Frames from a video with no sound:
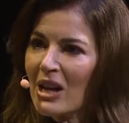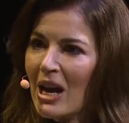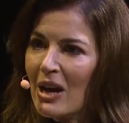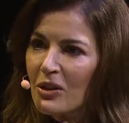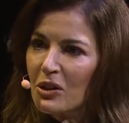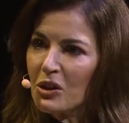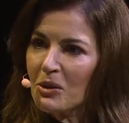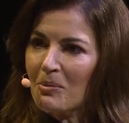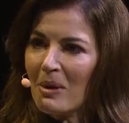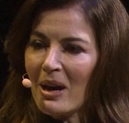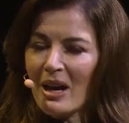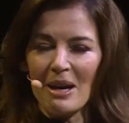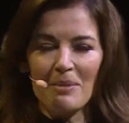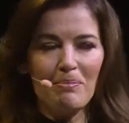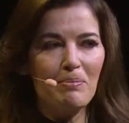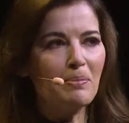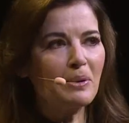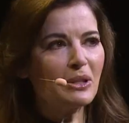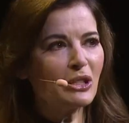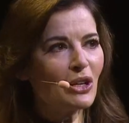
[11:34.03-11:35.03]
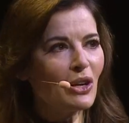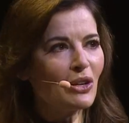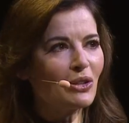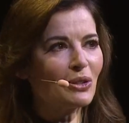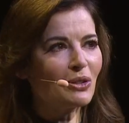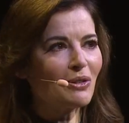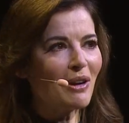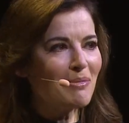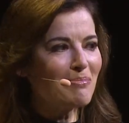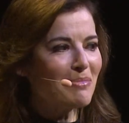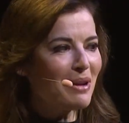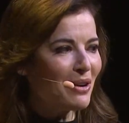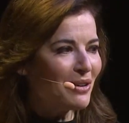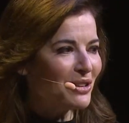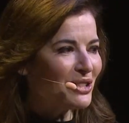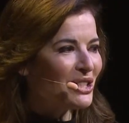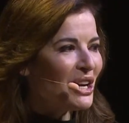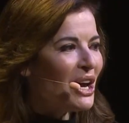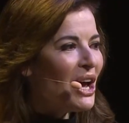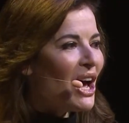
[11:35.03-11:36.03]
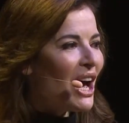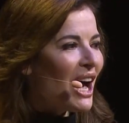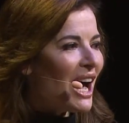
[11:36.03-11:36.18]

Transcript: house, my paternal grandparents,